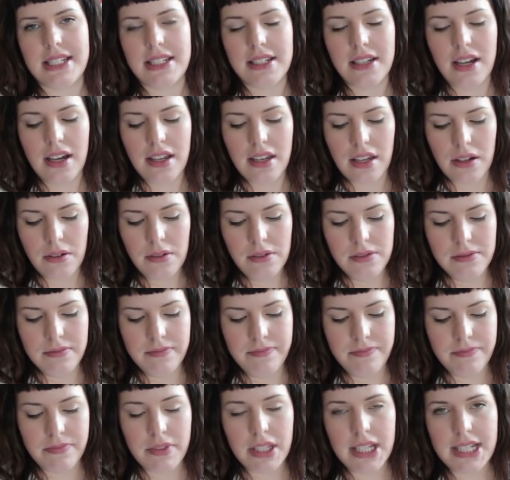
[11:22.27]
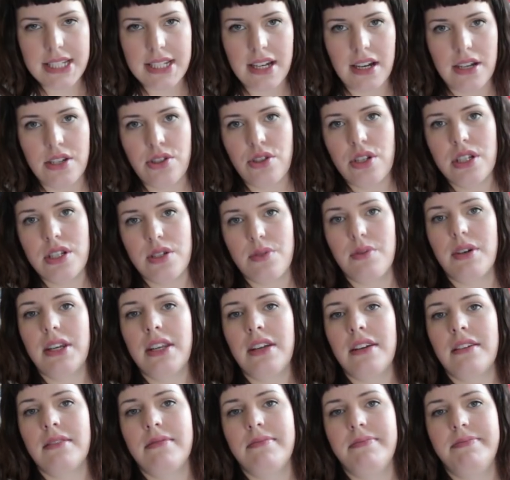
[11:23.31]
to cut out is
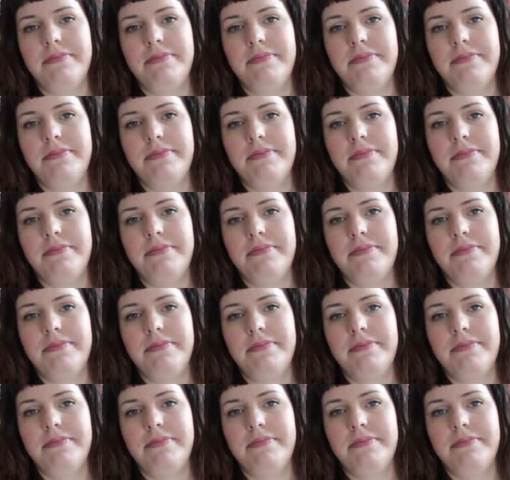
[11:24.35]
120.